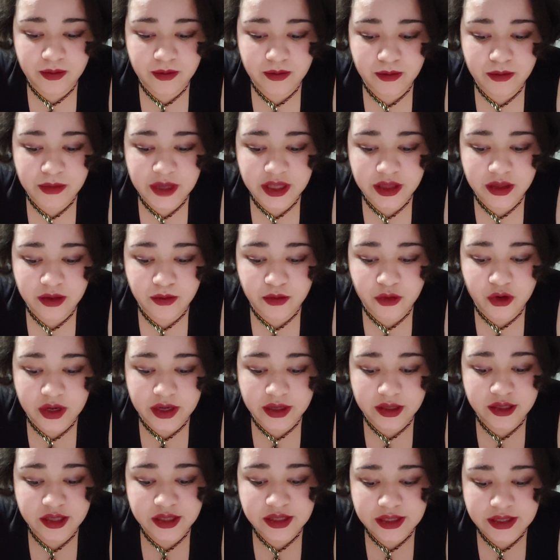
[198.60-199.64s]
make them more
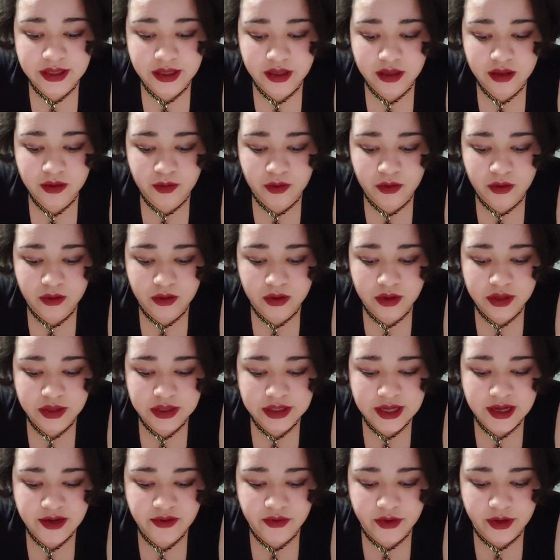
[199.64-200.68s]
understandable
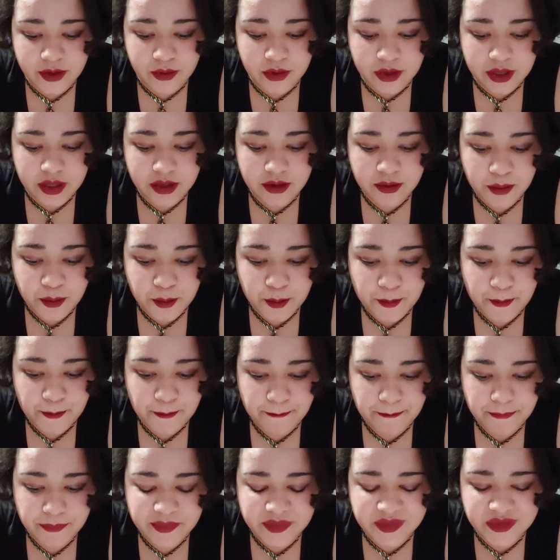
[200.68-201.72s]
to everyone.
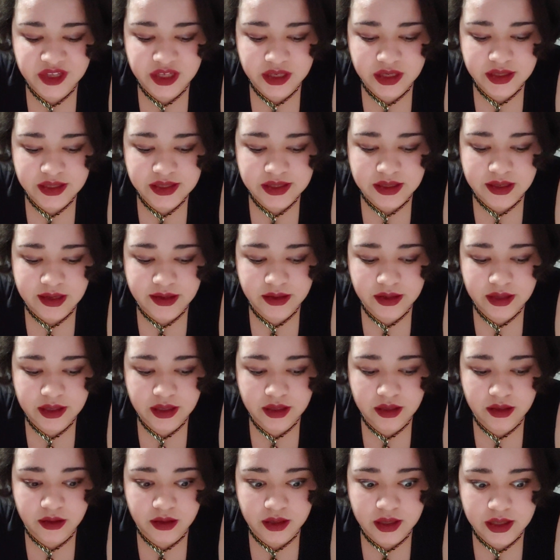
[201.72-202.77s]
And it's not
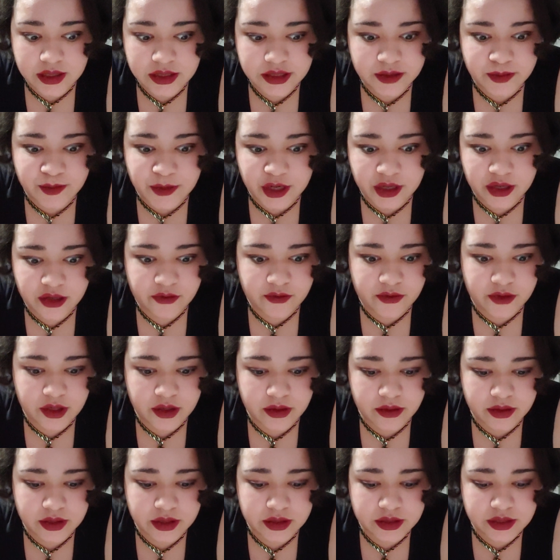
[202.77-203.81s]
that you're not smart if you
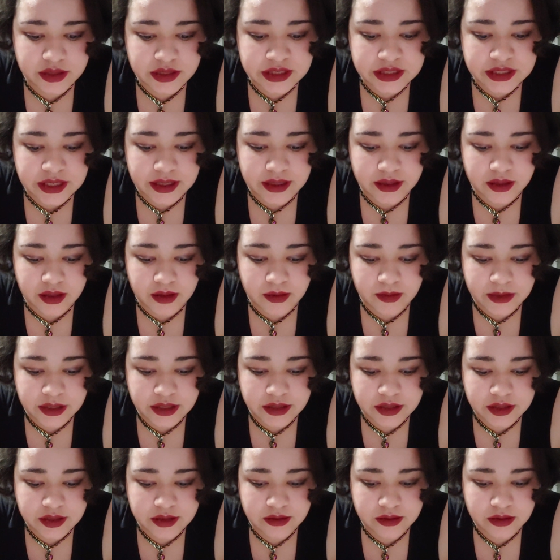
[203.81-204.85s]
don't understand them.
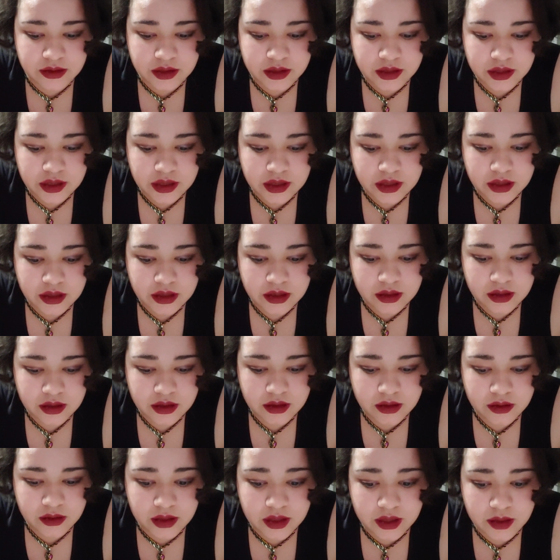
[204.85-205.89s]
It's
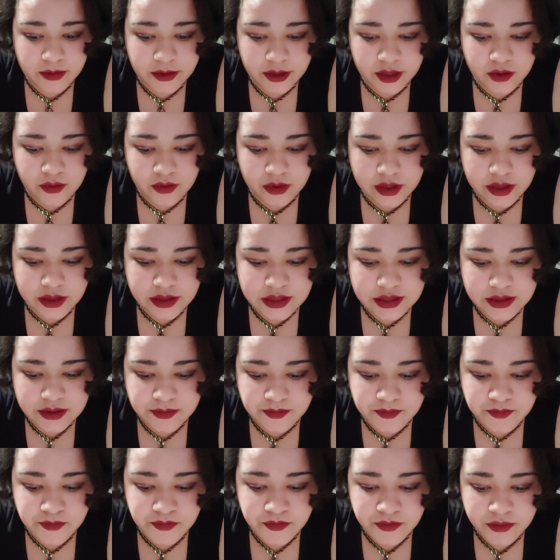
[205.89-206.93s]
a lot of big words.
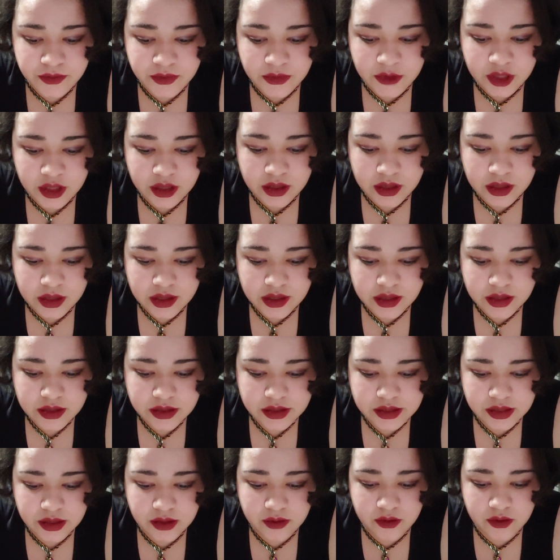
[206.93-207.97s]

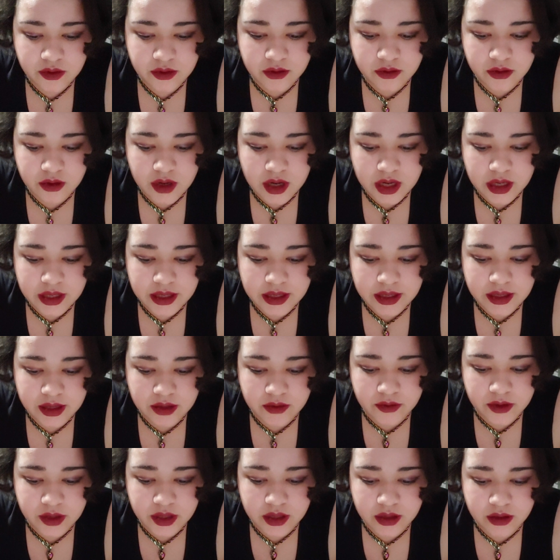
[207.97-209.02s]
So chronic
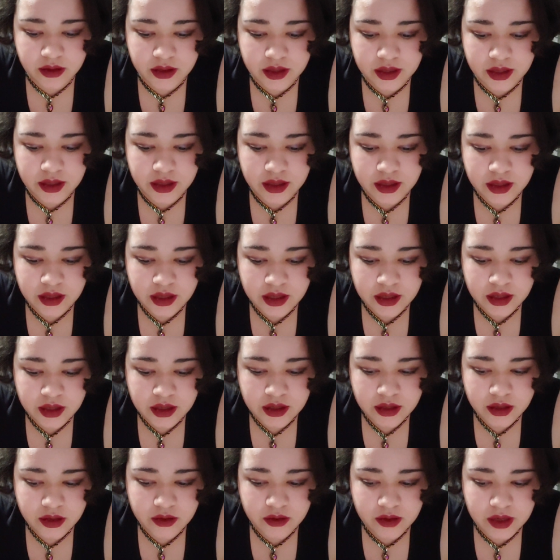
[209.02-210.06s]
and recurrent.
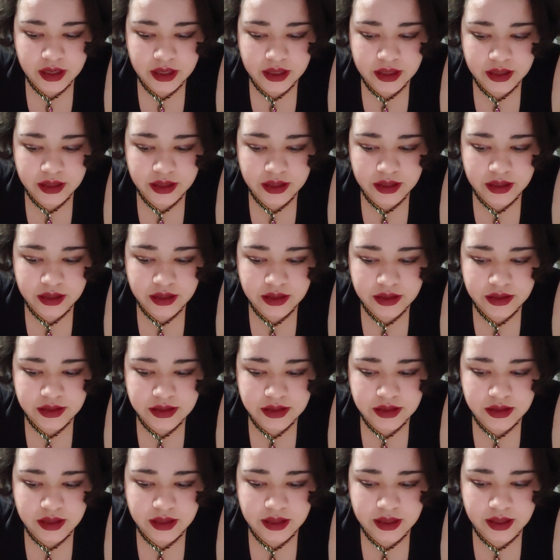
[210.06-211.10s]
Chronic
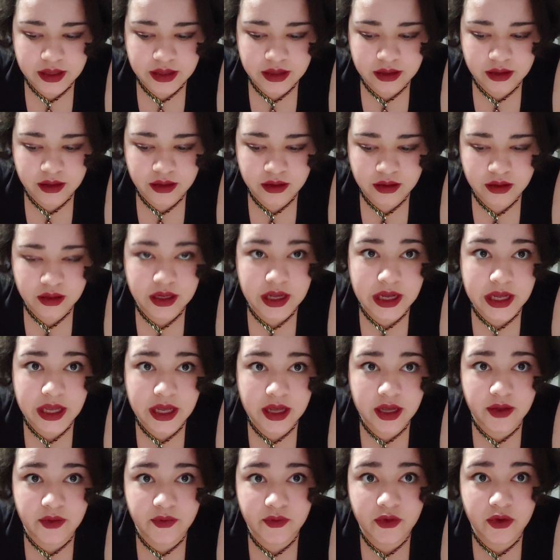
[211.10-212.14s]
is like, I
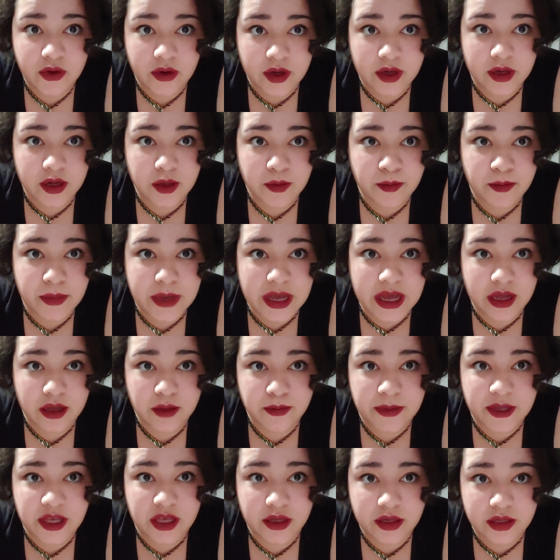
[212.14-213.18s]
have chronic
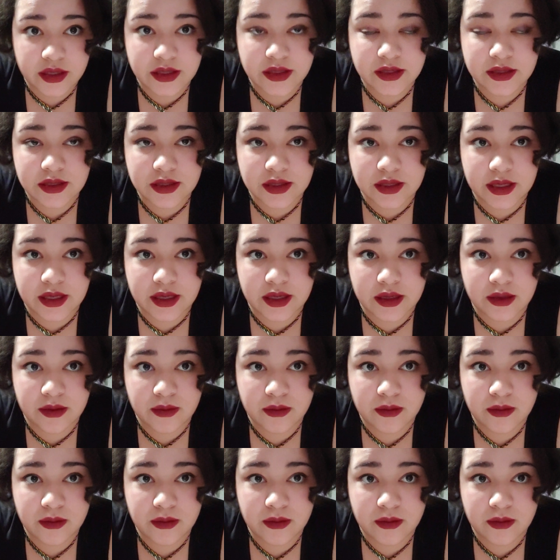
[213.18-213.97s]
back pain. It's like,